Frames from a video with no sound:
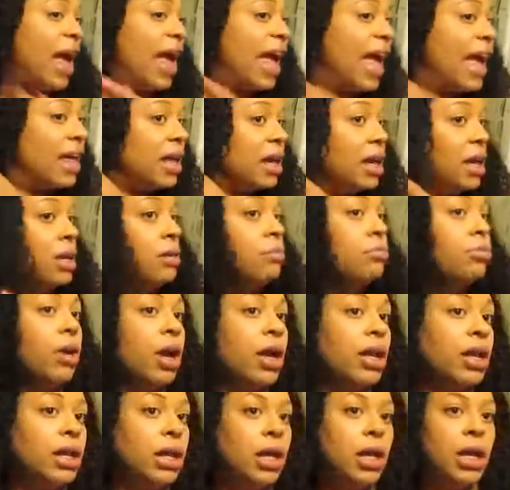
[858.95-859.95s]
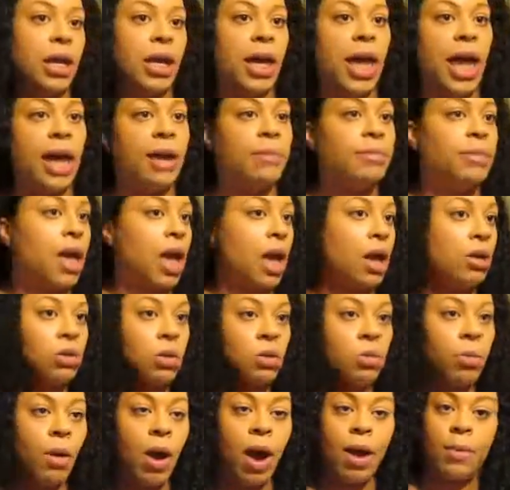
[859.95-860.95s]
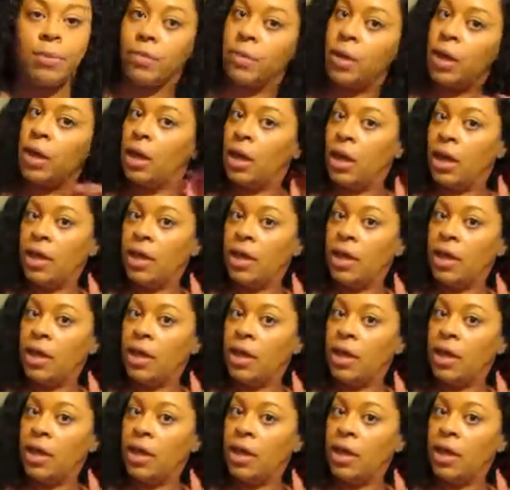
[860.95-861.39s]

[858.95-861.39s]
I had unbraided it, came down, no problem.